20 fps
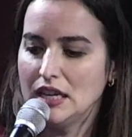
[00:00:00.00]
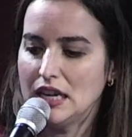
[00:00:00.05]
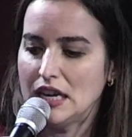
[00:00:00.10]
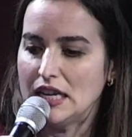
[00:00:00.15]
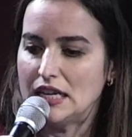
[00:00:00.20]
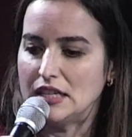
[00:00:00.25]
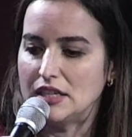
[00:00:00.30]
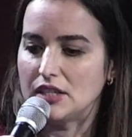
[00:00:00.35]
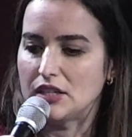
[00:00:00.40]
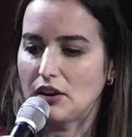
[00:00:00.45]

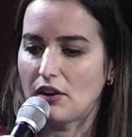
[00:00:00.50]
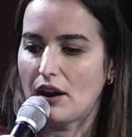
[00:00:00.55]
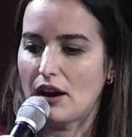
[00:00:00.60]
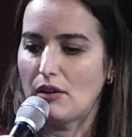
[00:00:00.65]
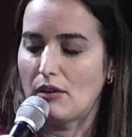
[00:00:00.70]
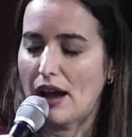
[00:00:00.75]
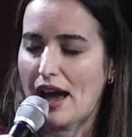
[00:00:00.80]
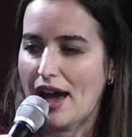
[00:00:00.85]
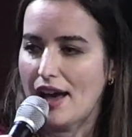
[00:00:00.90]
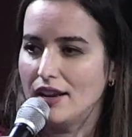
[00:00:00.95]
And so I
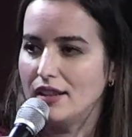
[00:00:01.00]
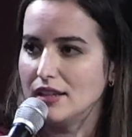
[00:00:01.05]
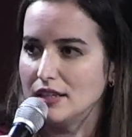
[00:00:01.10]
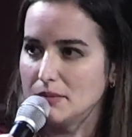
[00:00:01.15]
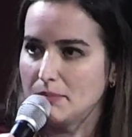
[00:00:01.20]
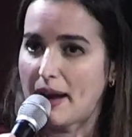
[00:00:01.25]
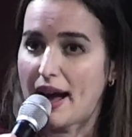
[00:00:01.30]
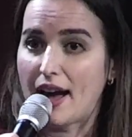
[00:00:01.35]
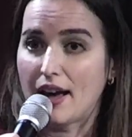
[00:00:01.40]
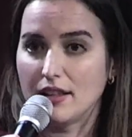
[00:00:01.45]
had this
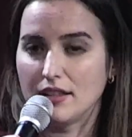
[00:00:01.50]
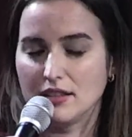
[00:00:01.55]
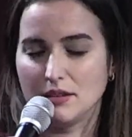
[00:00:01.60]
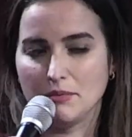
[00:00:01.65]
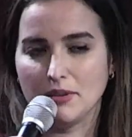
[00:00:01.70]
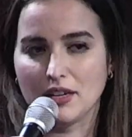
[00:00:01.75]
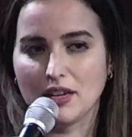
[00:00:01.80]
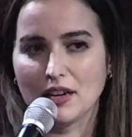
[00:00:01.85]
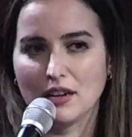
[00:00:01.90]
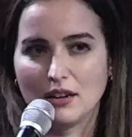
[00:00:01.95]
path to
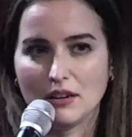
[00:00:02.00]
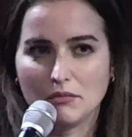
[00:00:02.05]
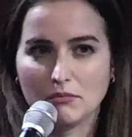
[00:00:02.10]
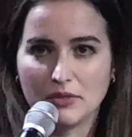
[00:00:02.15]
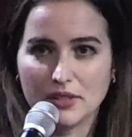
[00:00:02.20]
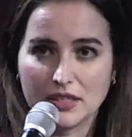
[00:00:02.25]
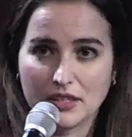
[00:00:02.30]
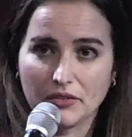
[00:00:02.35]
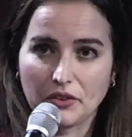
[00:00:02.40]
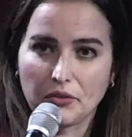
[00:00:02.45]
become
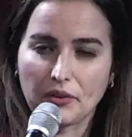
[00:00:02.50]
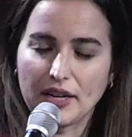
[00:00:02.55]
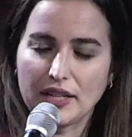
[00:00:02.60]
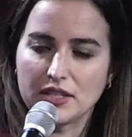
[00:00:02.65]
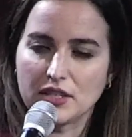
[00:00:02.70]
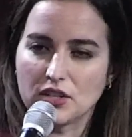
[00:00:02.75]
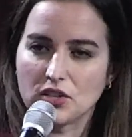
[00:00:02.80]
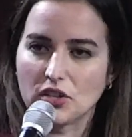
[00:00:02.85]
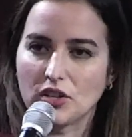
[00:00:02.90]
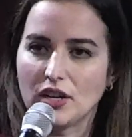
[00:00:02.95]
a civil rights
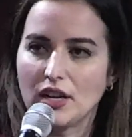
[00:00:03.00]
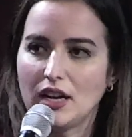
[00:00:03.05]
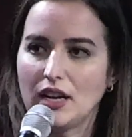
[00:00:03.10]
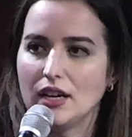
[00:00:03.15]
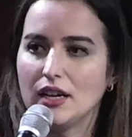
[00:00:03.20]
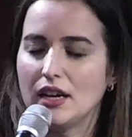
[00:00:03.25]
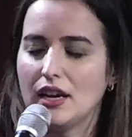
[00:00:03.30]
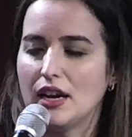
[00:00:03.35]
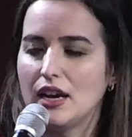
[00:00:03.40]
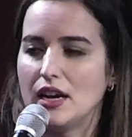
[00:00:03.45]

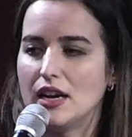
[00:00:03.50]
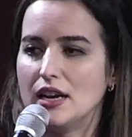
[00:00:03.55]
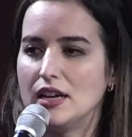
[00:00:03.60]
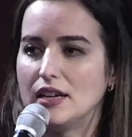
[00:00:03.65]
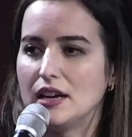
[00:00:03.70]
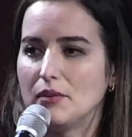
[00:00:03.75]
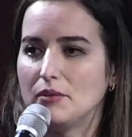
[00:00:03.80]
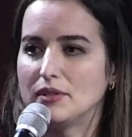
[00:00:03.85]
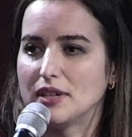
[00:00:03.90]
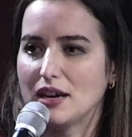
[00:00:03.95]
attorney. And
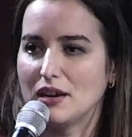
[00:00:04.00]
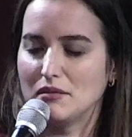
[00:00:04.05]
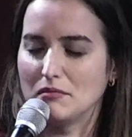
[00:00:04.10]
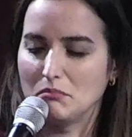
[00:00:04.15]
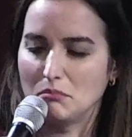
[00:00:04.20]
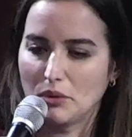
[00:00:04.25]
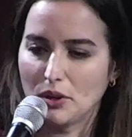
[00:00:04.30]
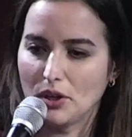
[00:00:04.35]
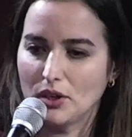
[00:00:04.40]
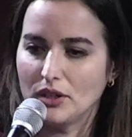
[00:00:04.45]
I was
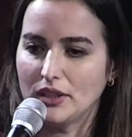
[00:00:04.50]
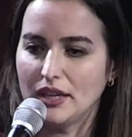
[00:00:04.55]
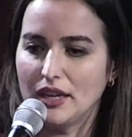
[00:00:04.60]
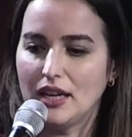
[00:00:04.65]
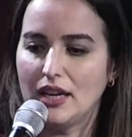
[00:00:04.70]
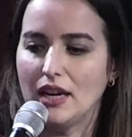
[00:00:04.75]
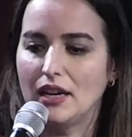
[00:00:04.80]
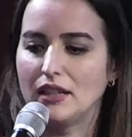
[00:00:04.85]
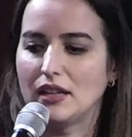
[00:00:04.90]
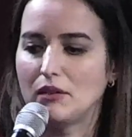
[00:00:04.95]
at
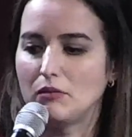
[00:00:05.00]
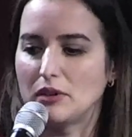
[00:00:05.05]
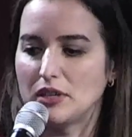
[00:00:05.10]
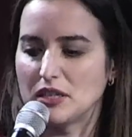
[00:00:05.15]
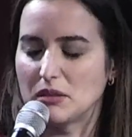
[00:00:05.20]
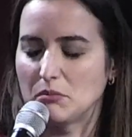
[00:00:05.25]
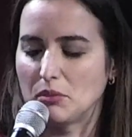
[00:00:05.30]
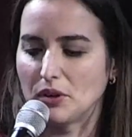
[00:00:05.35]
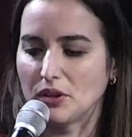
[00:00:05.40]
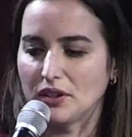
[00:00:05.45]
Berkeley and then went
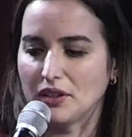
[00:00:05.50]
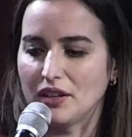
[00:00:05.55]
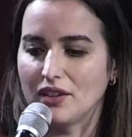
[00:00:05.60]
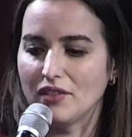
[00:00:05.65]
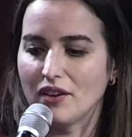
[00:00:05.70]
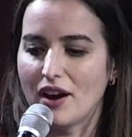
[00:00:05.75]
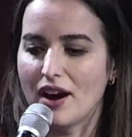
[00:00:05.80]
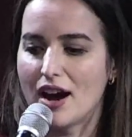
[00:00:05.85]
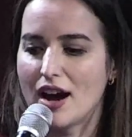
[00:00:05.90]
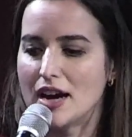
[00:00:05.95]
to Berkeley
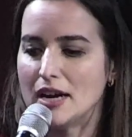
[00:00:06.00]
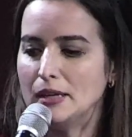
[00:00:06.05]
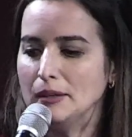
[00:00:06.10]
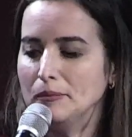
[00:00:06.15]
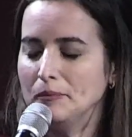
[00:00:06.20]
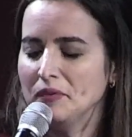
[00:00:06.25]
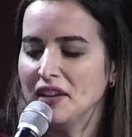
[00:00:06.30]
Law.